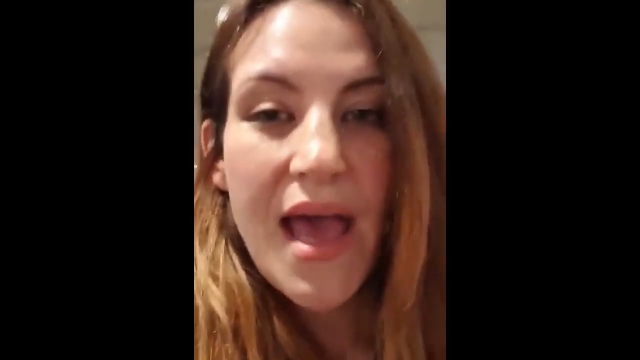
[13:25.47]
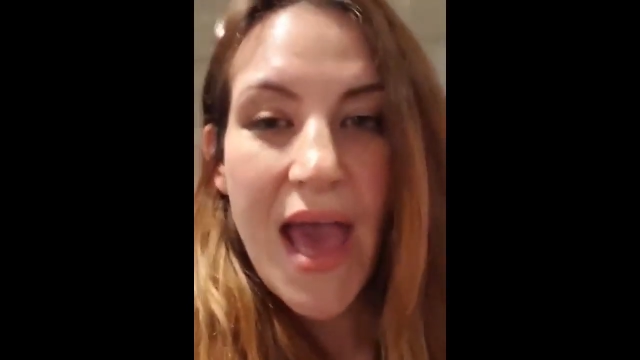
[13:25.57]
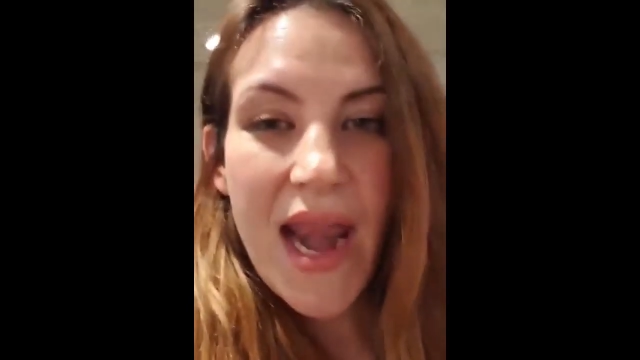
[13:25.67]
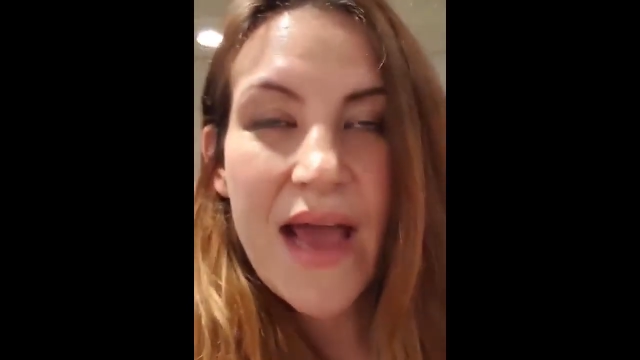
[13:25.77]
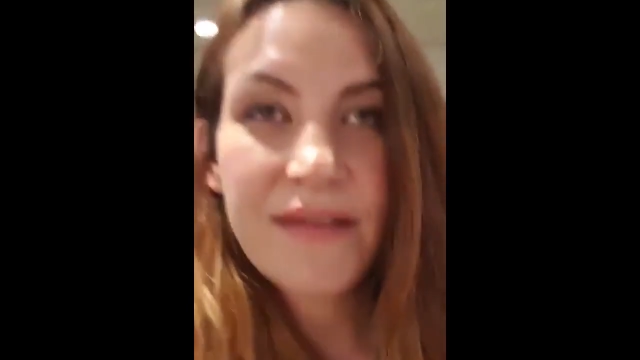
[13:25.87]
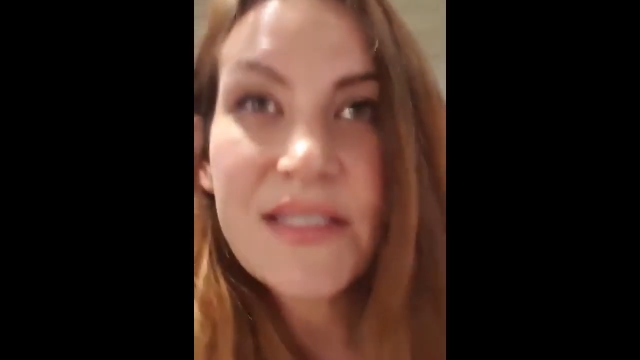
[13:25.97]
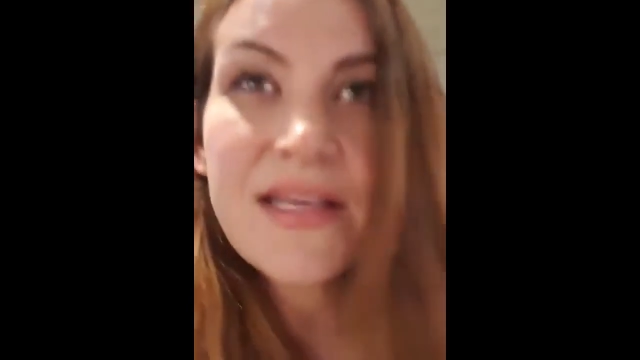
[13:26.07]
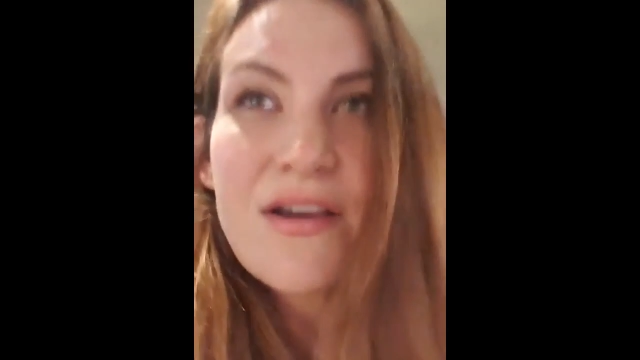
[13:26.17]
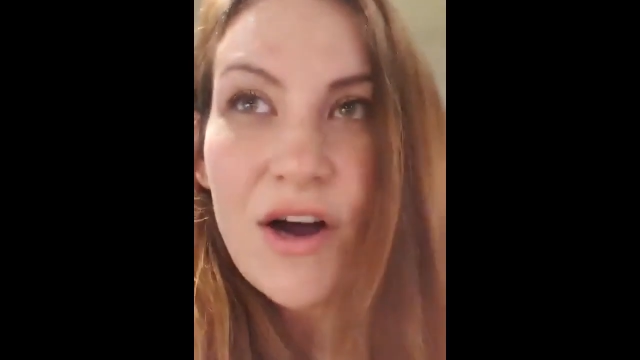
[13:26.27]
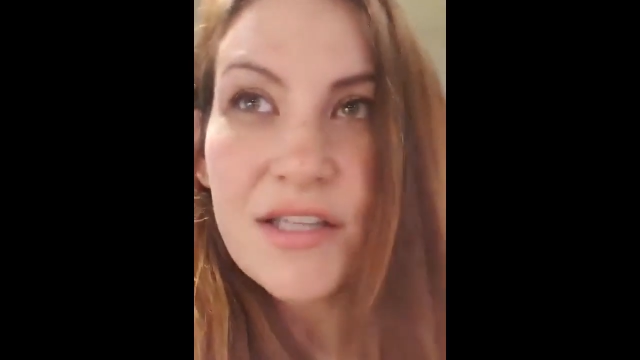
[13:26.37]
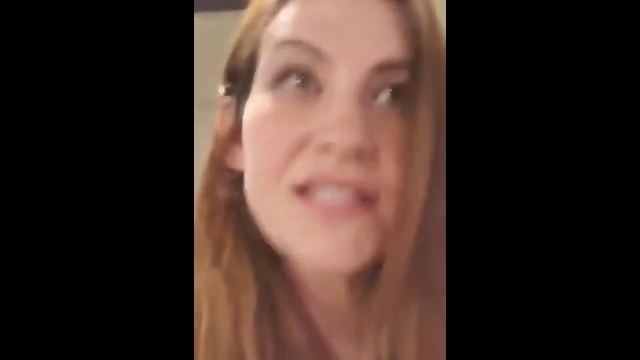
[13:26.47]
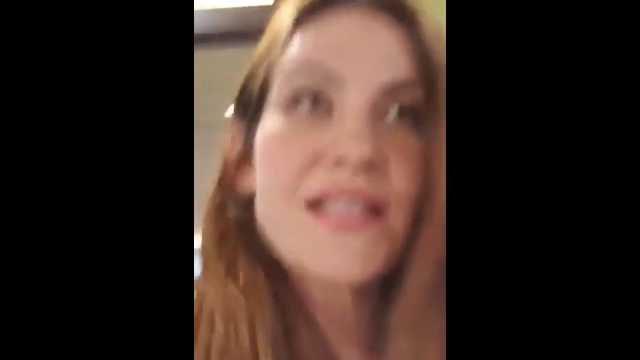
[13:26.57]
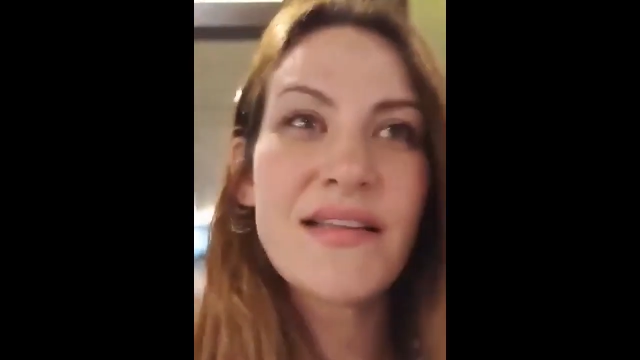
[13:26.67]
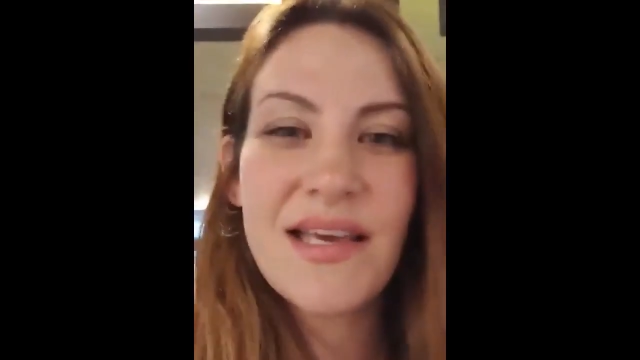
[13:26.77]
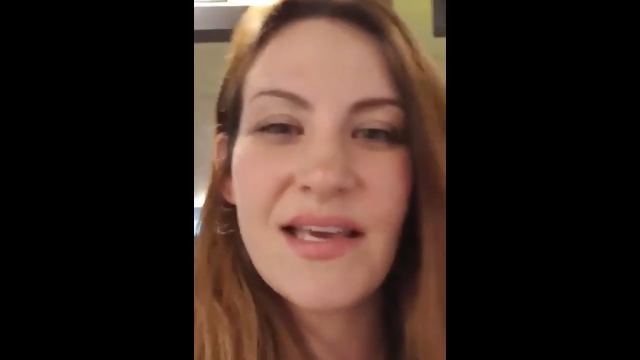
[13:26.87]
And I have to like
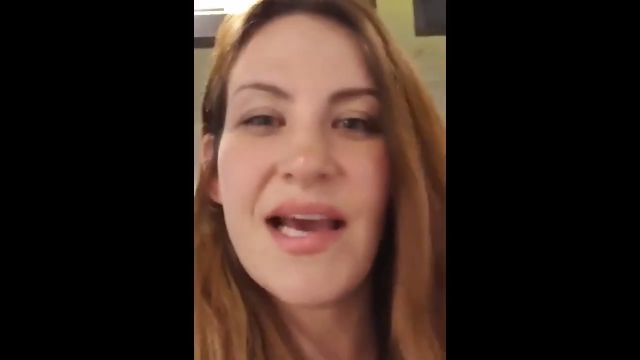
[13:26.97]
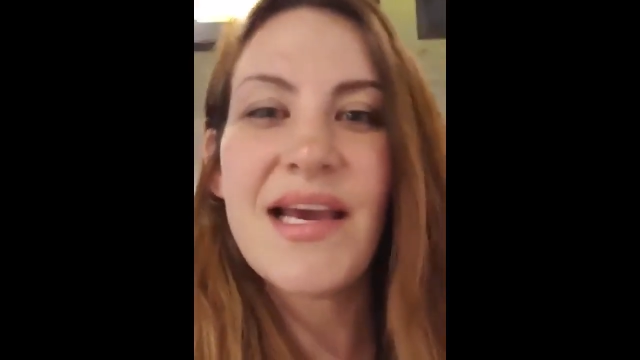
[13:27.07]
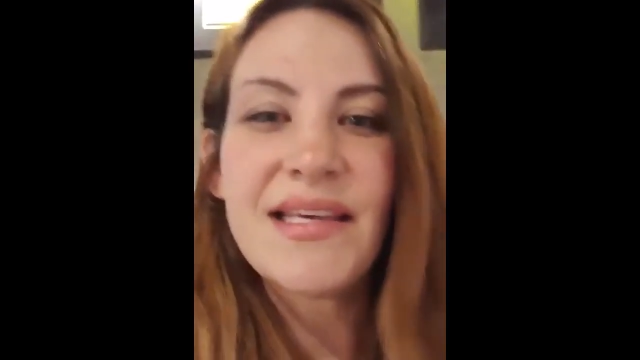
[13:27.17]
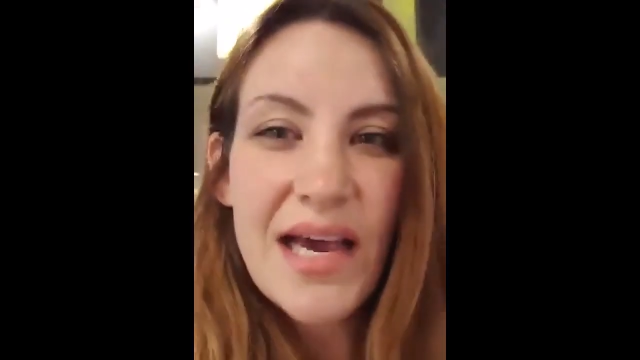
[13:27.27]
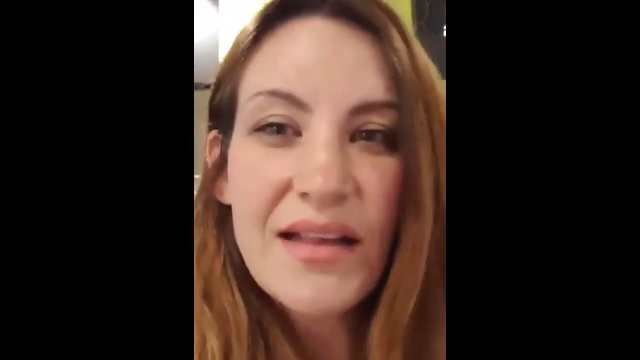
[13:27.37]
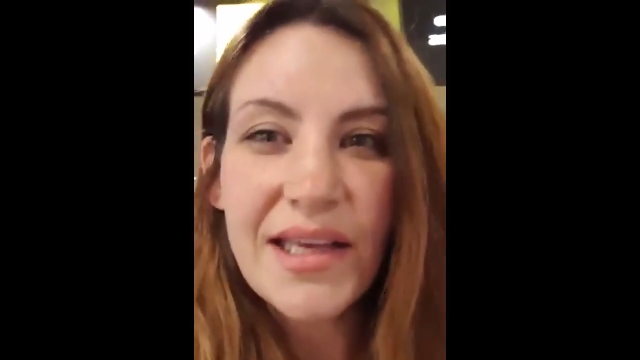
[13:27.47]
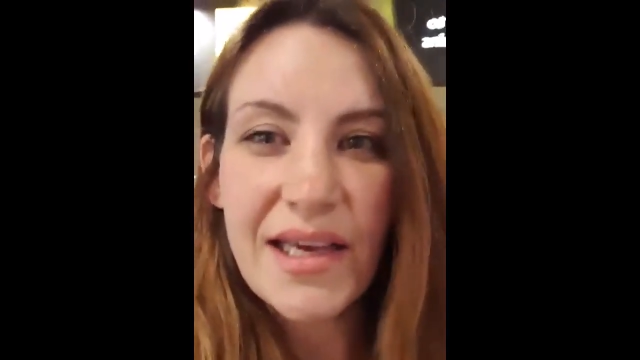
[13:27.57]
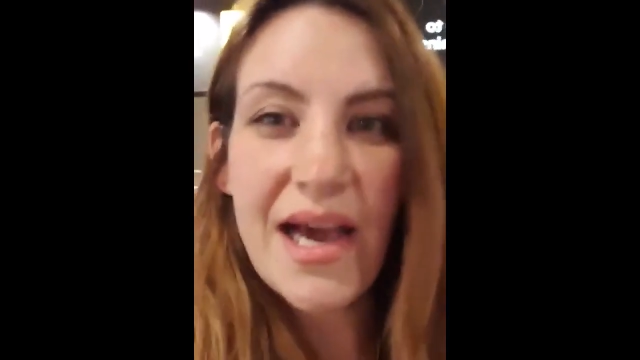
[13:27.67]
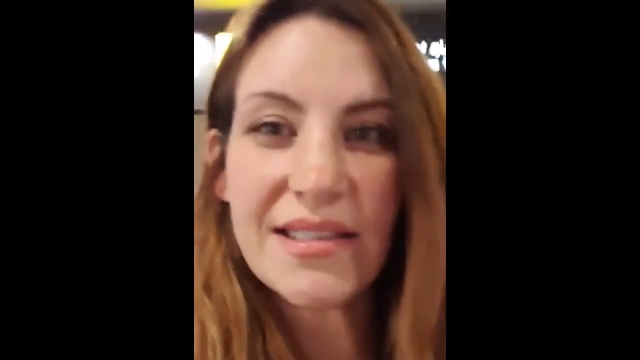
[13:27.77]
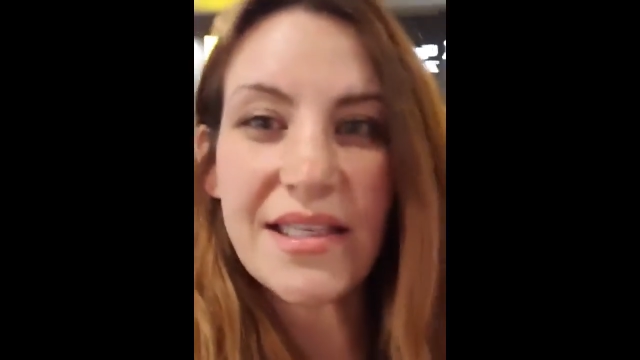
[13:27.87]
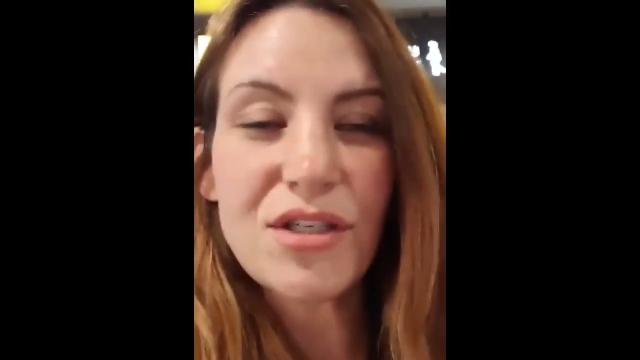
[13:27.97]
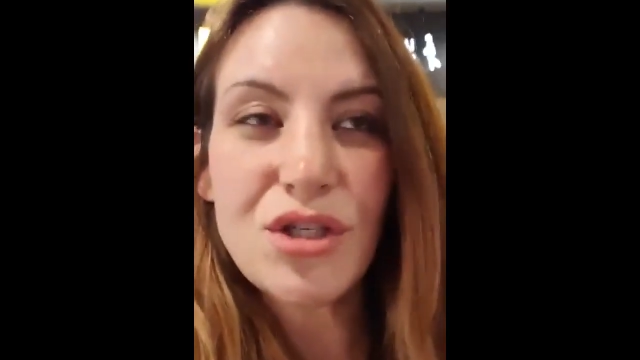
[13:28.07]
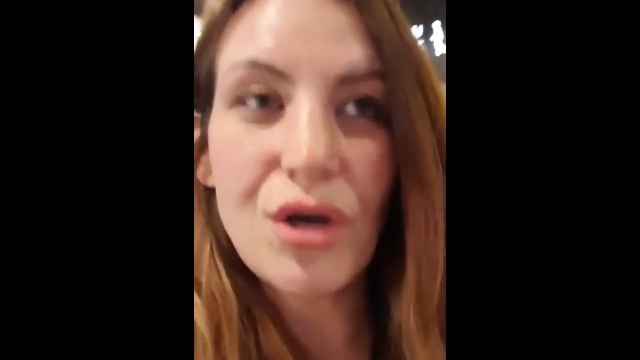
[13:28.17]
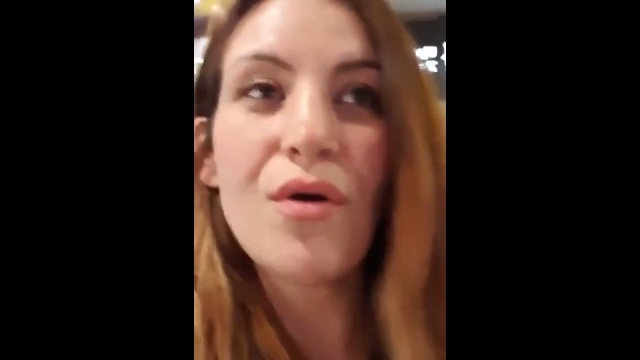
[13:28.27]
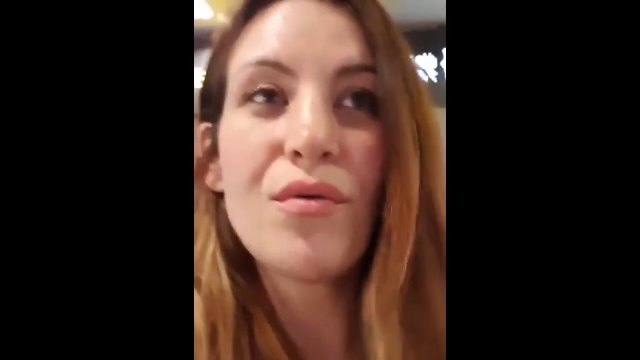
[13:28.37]
constantly yell at guys, like
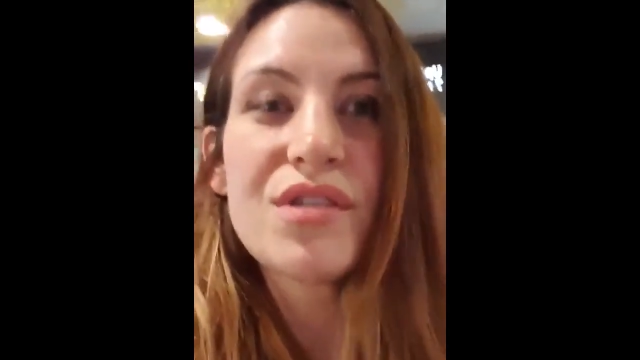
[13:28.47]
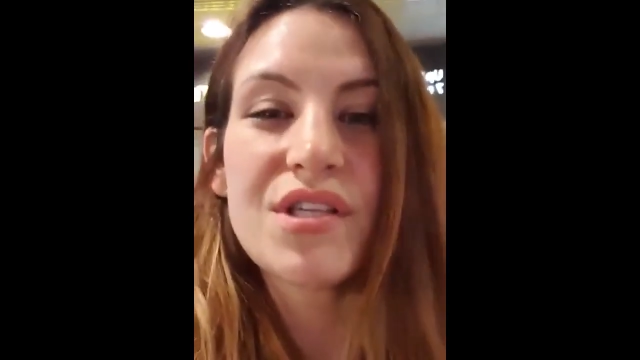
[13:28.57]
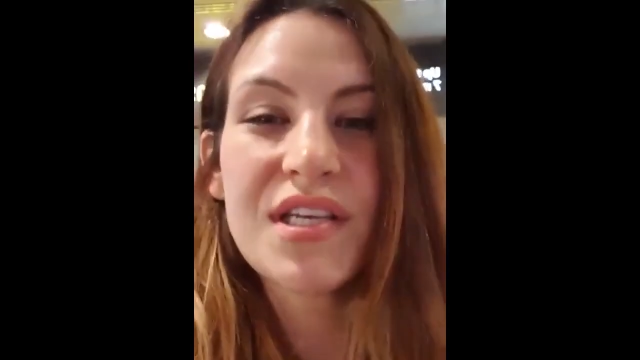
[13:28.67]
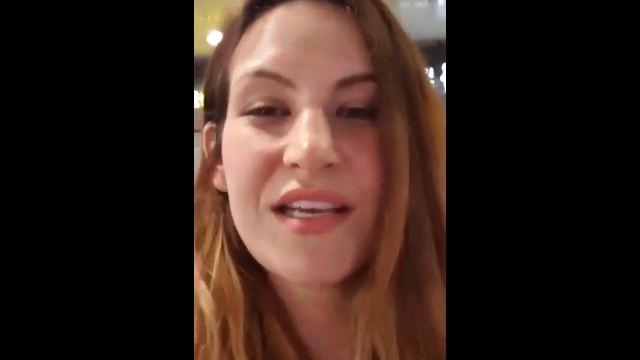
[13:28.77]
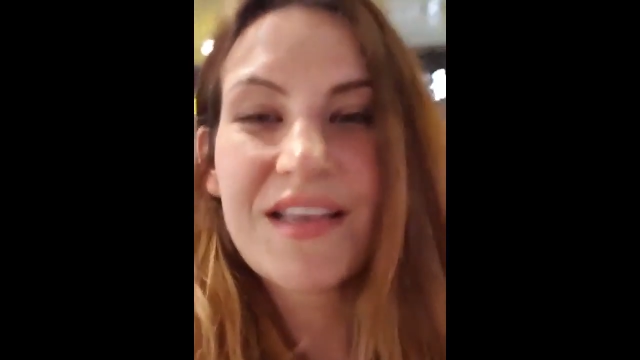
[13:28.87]
don't